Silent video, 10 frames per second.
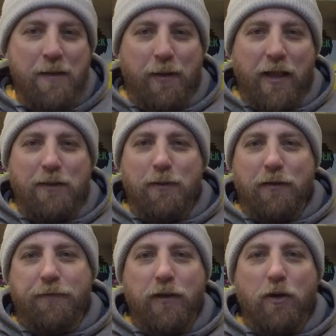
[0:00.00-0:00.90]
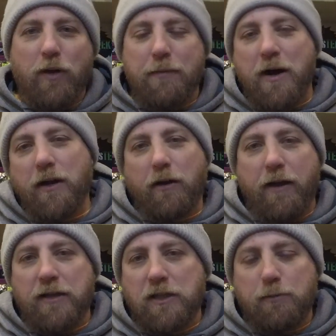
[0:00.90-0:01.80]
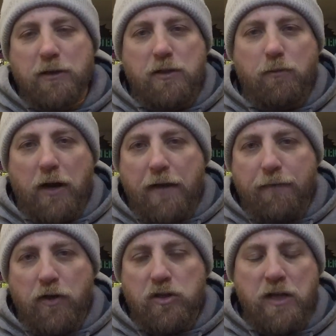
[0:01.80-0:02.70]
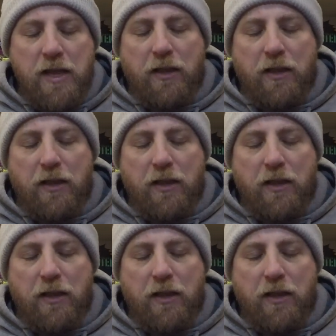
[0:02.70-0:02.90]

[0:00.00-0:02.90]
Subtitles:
But I like to be able to feel when I'm hung in grass, especially where I fish.